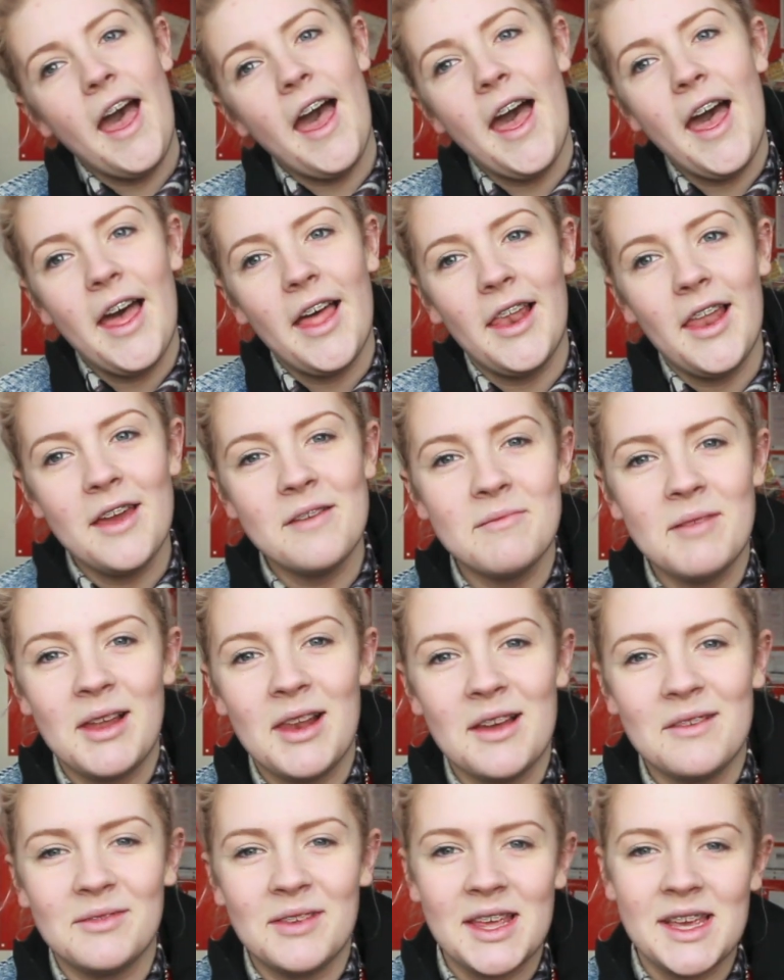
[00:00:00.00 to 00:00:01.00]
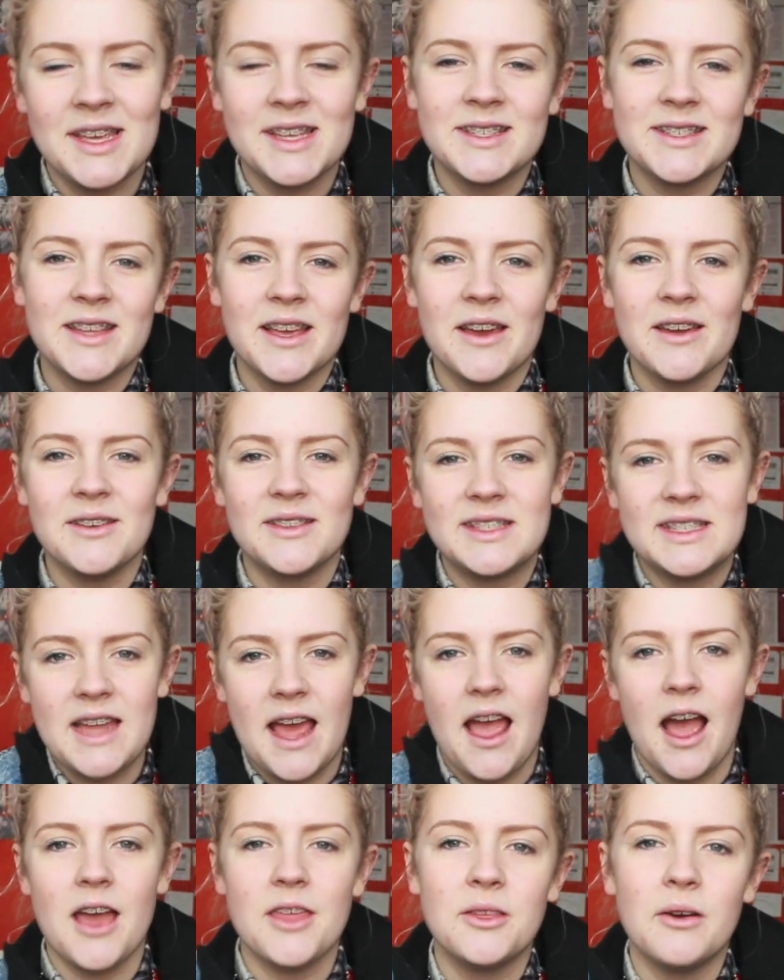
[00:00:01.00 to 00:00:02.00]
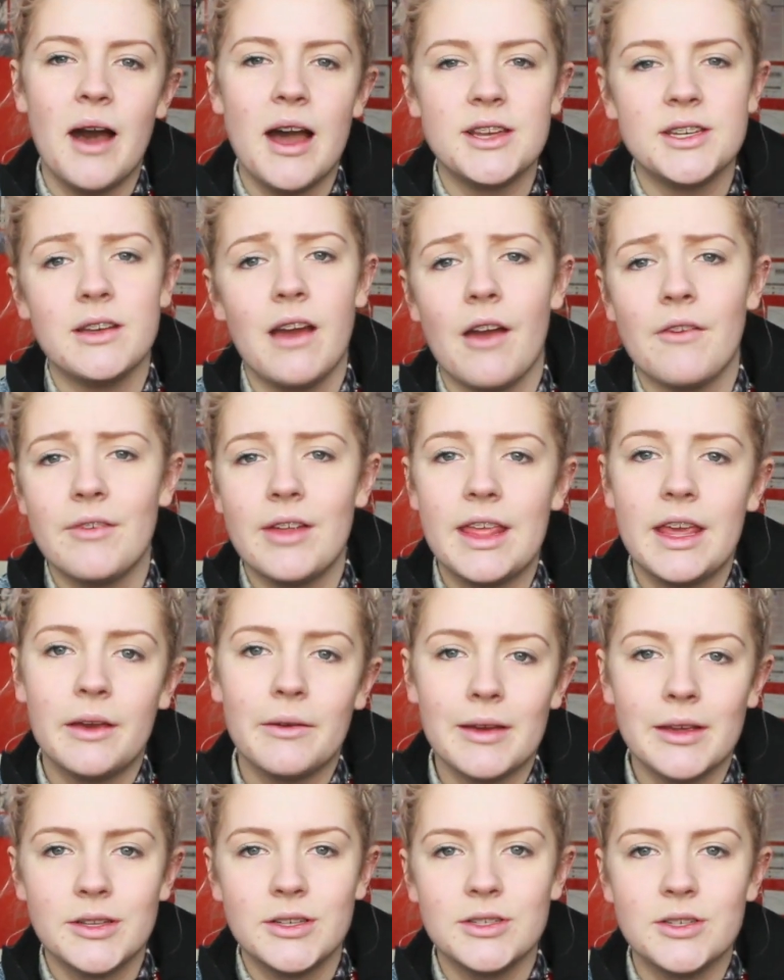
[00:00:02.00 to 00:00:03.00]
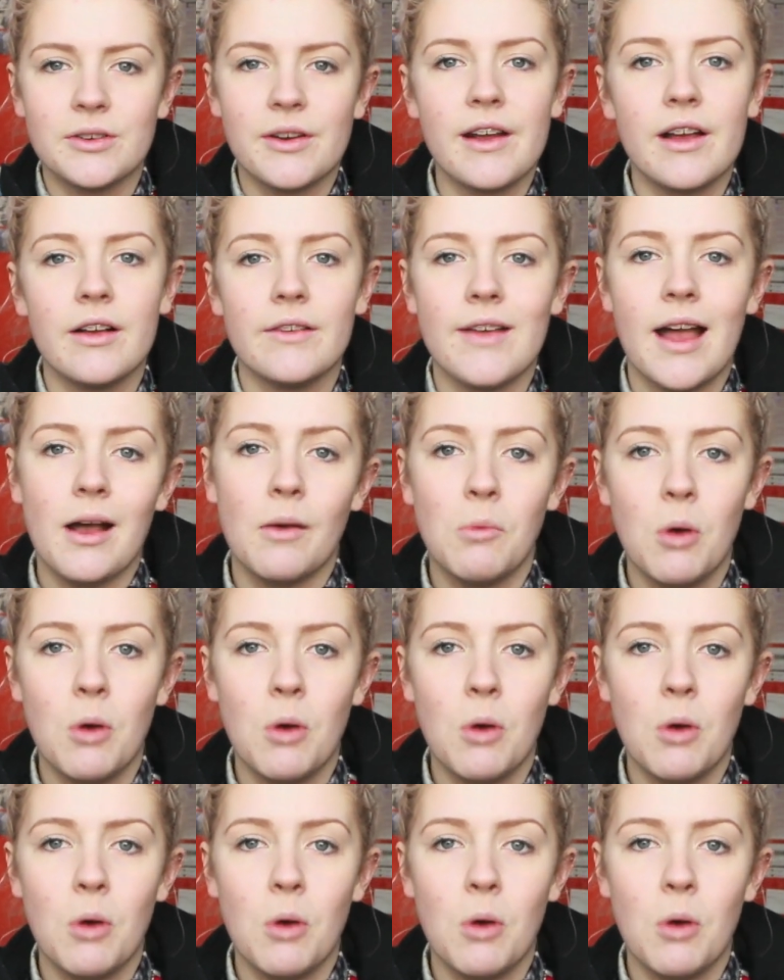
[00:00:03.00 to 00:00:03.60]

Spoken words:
Hello my lovelies, so today I thought I'd do a really quick tutorial of